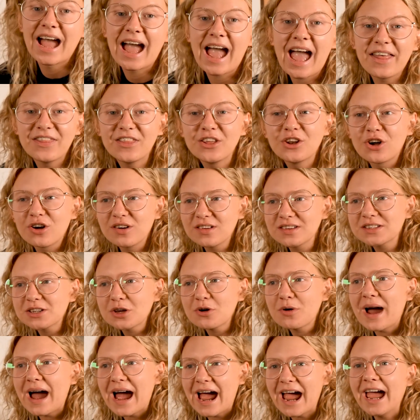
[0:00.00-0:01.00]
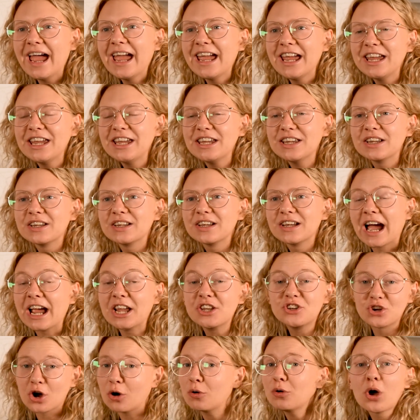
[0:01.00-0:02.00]
And then also, I, I
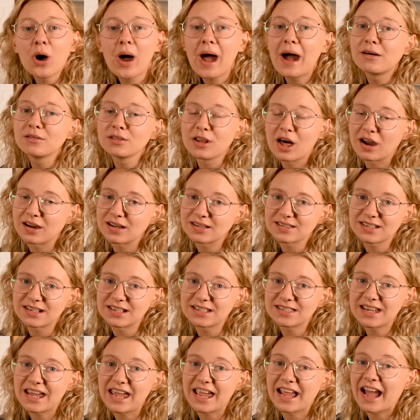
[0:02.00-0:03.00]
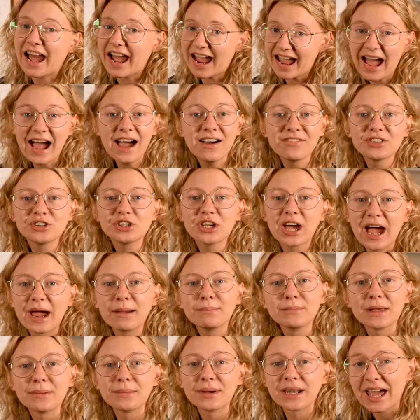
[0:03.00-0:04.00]
don't know how long it's gonna take. I have a
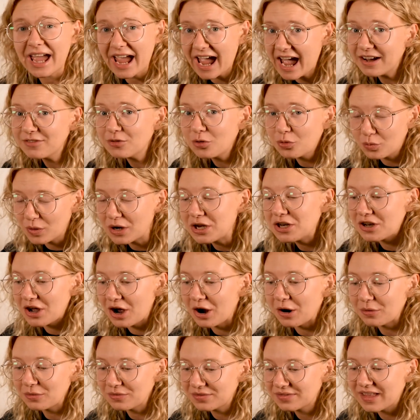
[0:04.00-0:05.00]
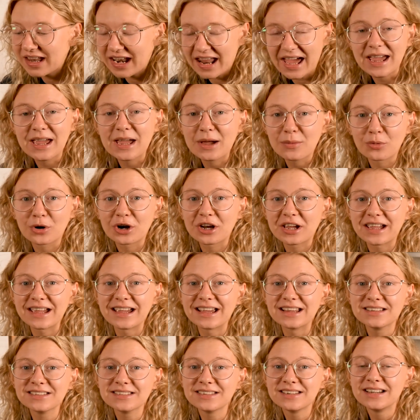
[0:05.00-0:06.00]
time limit, I have a window that I am working
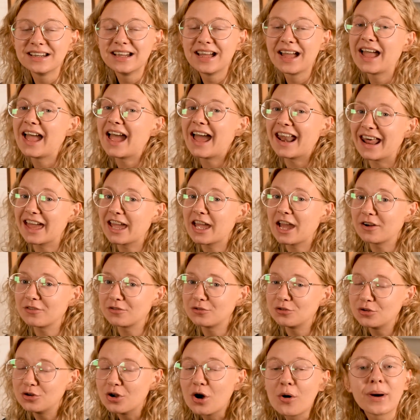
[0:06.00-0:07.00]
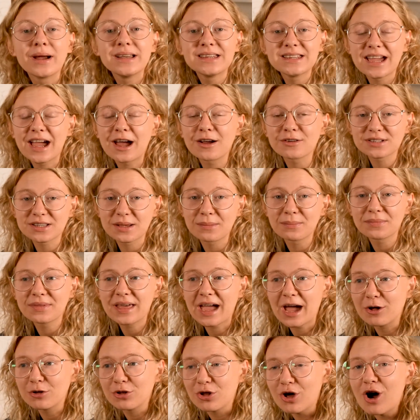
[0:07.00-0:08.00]
in, and I have no idea how, some,
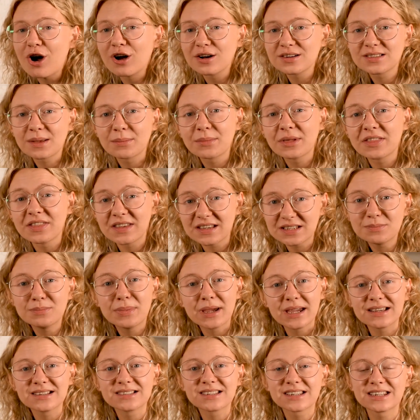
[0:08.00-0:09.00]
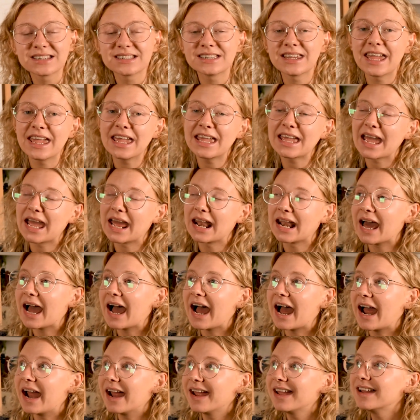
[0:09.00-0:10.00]
how long something this big is gonna take, and
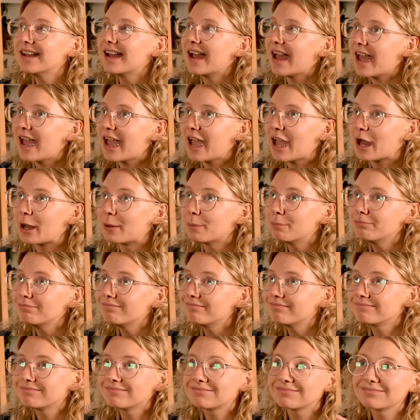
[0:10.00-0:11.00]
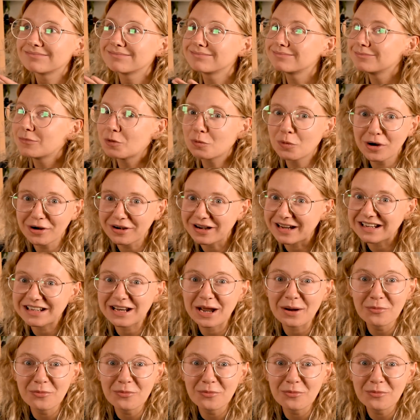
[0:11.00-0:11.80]
I am worried.